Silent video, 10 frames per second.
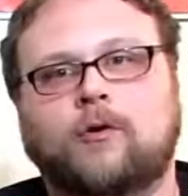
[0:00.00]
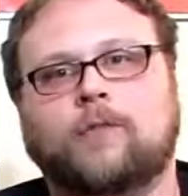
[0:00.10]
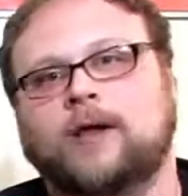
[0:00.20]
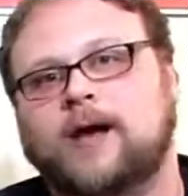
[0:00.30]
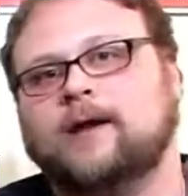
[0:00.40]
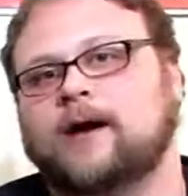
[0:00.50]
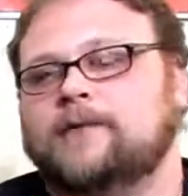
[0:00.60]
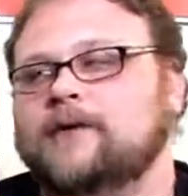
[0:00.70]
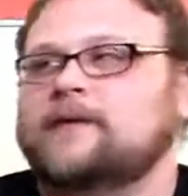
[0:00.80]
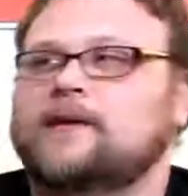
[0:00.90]
Or block,
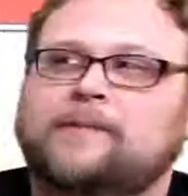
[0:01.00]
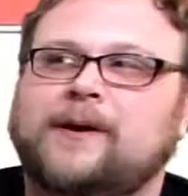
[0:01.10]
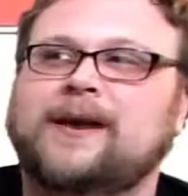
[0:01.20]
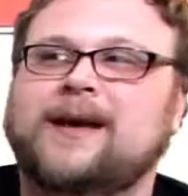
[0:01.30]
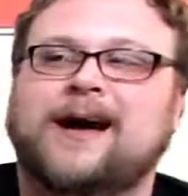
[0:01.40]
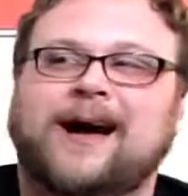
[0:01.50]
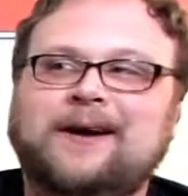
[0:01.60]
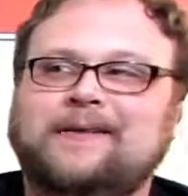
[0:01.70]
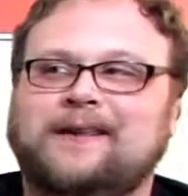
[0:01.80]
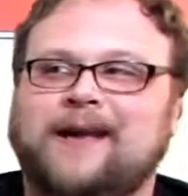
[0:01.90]
obviously, but
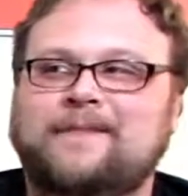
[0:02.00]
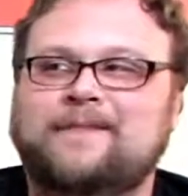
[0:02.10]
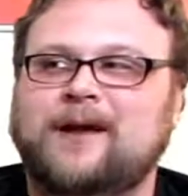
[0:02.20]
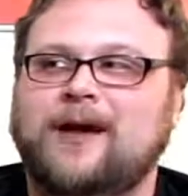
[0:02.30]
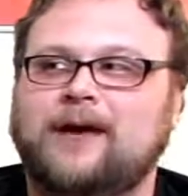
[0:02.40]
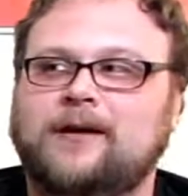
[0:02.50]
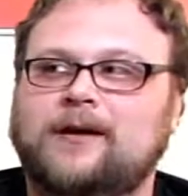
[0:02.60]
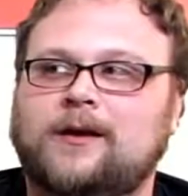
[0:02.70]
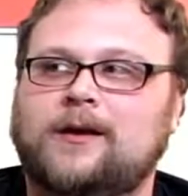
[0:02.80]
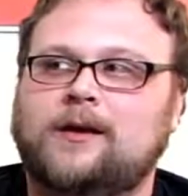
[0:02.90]
honestly, I'm not
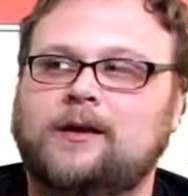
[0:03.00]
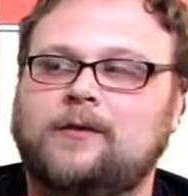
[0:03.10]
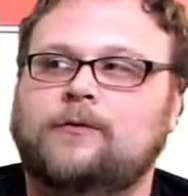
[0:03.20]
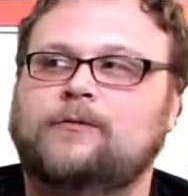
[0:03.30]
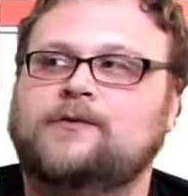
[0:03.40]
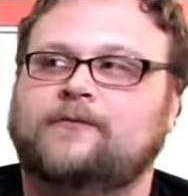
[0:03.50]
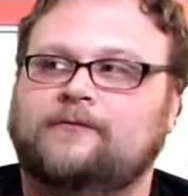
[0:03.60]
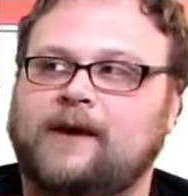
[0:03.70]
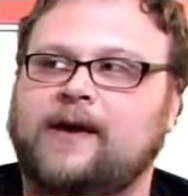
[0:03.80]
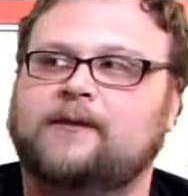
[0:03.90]
a huge
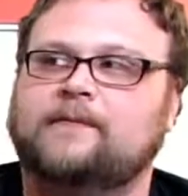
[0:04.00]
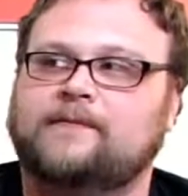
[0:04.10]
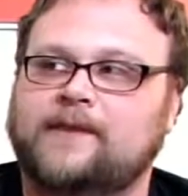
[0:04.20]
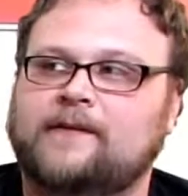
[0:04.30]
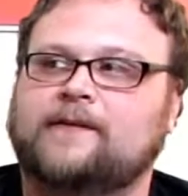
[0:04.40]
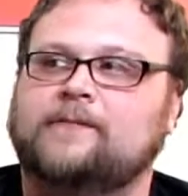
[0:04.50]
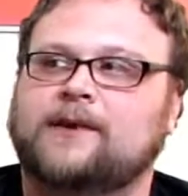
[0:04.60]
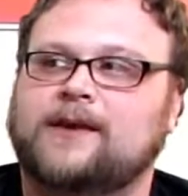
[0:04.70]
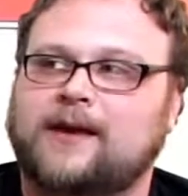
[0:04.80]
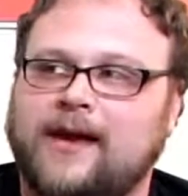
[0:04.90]
fan of this
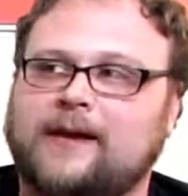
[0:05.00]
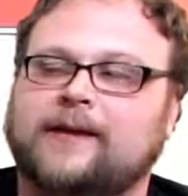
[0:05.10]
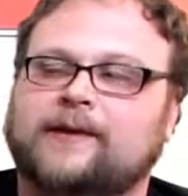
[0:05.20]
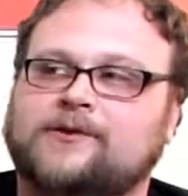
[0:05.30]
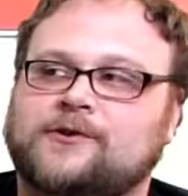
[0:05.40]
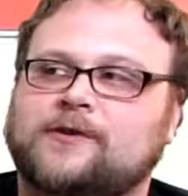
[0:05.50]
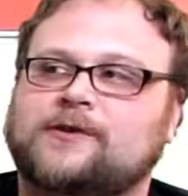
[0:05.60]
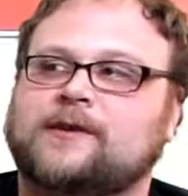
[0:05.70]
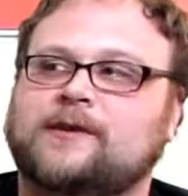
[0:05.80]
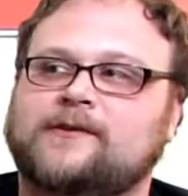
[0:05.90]
mechanic
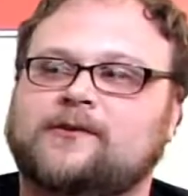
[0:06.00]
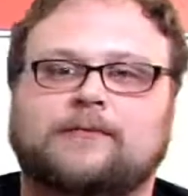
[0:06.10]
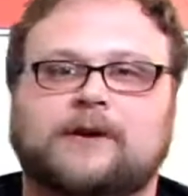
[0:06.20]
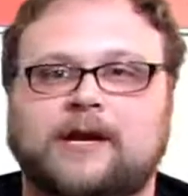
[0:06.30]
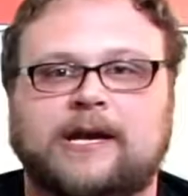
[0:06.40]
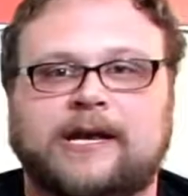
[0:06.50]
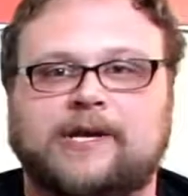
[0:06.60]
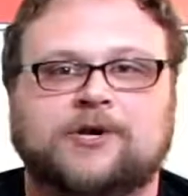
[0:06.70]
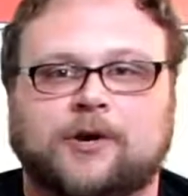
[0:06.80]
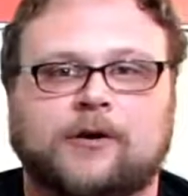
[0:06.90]
just in sort of a
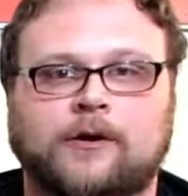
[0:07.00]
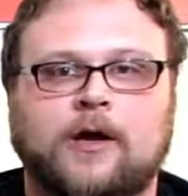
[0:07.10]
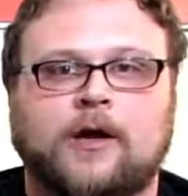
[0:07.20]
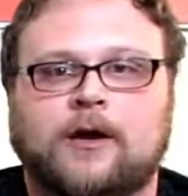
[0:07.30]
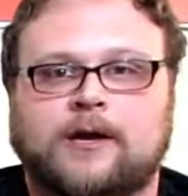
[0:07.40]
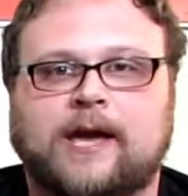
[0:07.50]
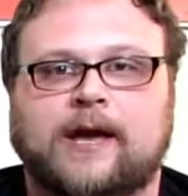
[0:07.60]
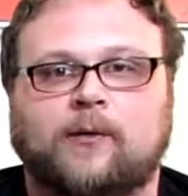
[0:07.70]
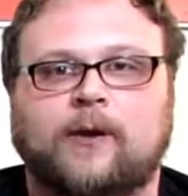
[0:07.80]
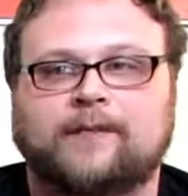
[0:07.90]
knee-jerk
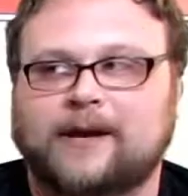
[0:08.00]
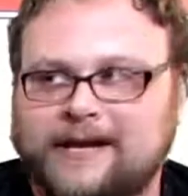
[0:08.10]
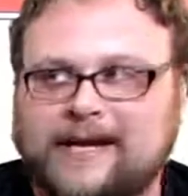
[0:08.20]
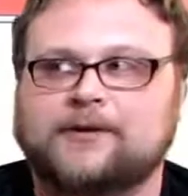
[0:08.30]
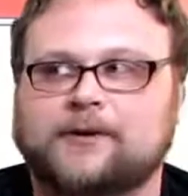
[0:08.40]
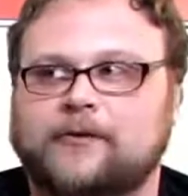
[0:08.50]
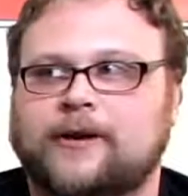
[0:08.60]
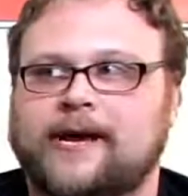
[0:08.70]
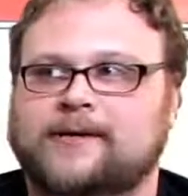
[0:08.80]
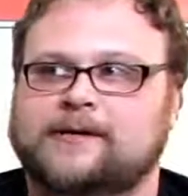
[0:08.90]
kind of way. My knee-jerk
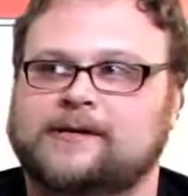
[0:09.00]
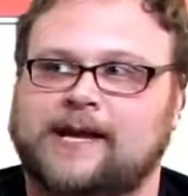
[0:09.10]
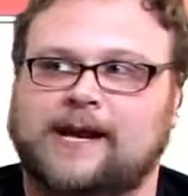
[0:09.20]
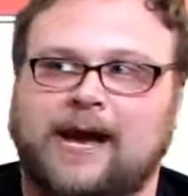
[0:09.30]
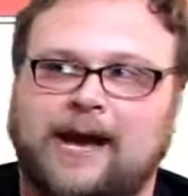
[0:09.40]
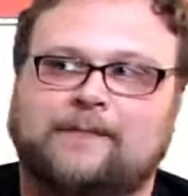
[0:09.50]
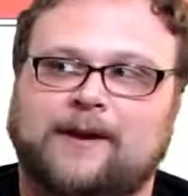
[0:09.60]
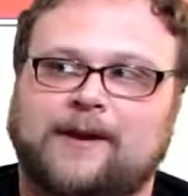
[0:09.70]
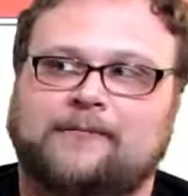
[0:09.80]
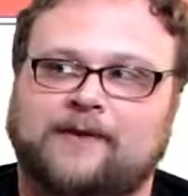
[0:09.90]
reaction is that
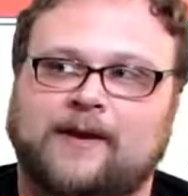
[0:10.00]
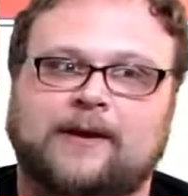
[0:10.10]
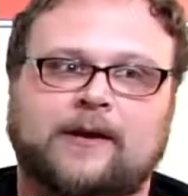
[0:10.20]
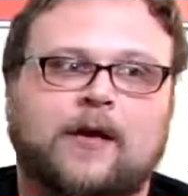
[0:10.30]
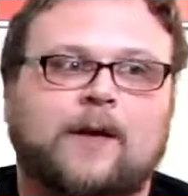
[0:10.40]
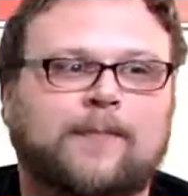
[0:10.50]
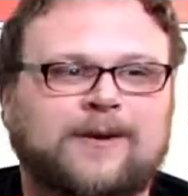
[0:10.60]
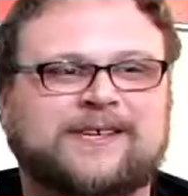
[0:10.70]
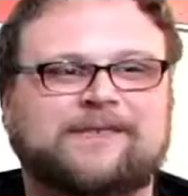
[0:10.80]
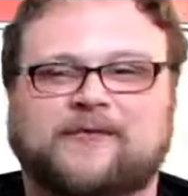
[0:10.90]
I'm not a fan,
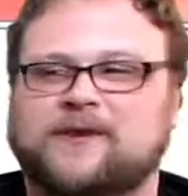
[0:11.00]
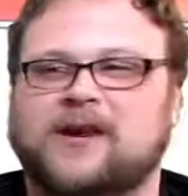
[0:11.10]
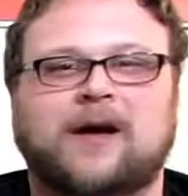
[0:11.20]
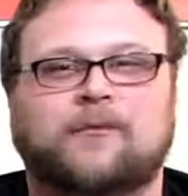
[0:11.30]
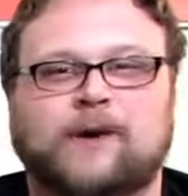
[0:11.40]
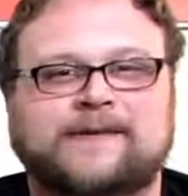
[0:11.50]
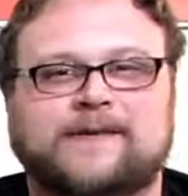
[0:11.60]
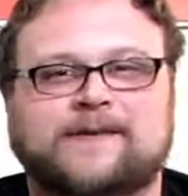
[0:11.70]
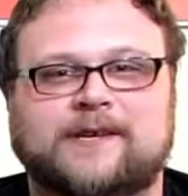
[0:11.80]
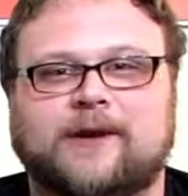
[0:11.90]
mostly for dumb
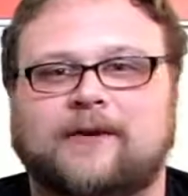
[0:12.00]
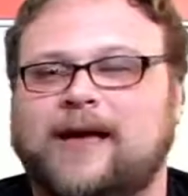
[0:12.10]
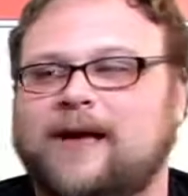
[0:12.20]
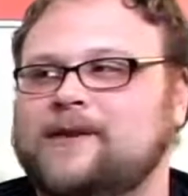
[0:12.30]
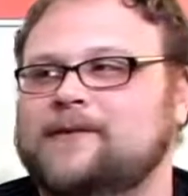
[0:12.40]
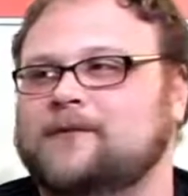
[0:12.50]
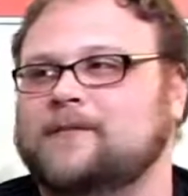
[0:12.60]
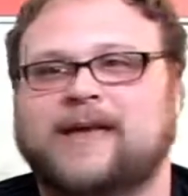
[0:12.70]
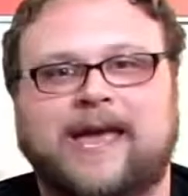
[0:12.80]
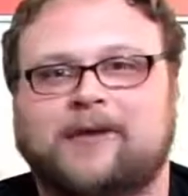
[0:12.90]
reasons. You know, I don't have any
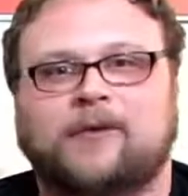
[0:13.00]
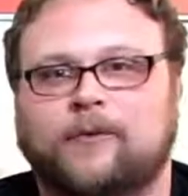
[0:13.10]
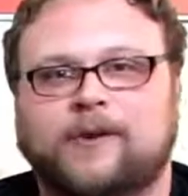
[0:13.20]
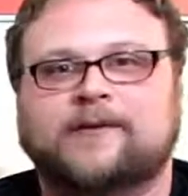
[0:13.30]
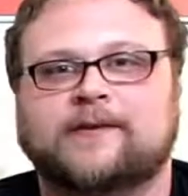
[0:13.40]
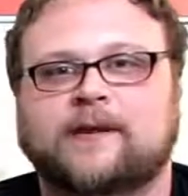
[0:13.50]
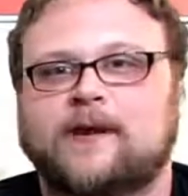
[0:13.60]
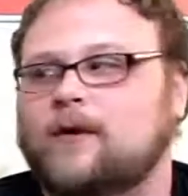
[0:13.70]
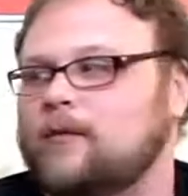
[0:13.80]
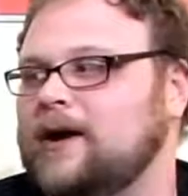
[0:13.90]
sort of mechanical reasons
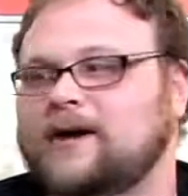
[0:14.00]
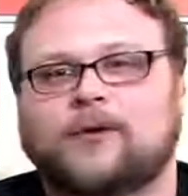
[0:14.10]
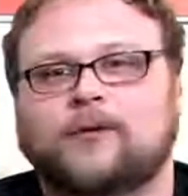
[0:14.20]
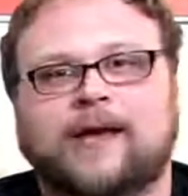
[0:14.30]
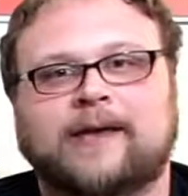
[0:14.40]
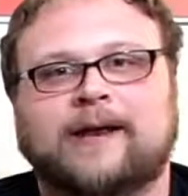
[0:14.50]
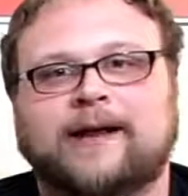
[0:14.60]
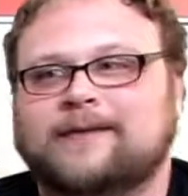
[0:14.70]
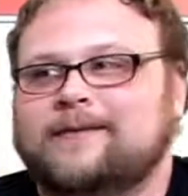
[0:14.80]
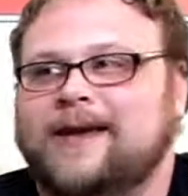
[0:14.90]
why I don't like it.
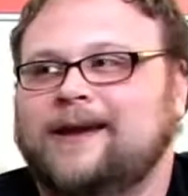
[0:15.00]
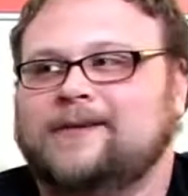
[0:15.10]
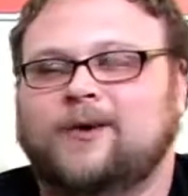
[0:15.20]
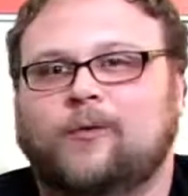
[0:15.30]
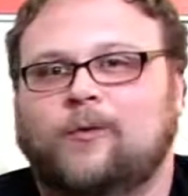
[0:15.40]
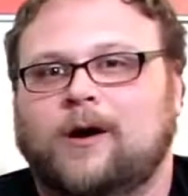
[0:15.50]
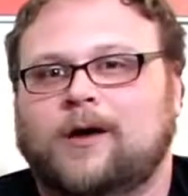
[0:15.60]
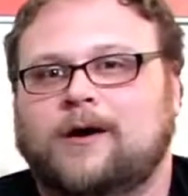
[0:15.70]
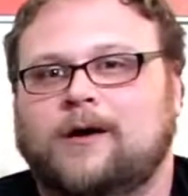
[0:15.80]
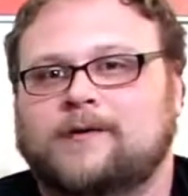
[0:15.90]
I just kind of don't
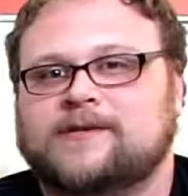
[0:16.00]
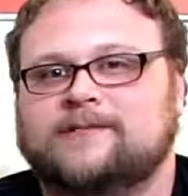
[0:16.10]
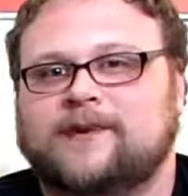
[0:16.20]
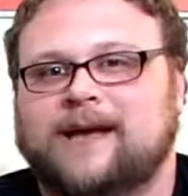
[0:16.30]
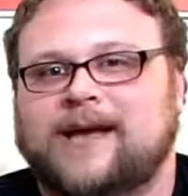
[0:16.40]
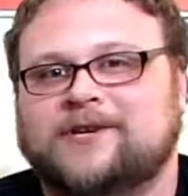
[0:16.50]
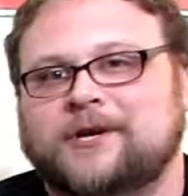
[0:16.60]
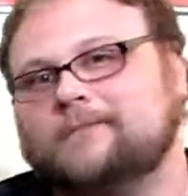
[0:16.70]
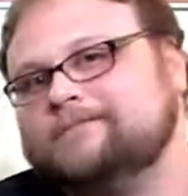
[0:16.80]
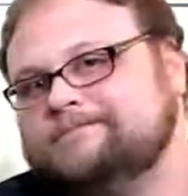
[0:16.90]
want cars in my
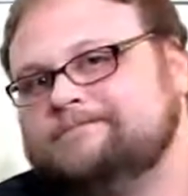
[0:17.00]
Magic.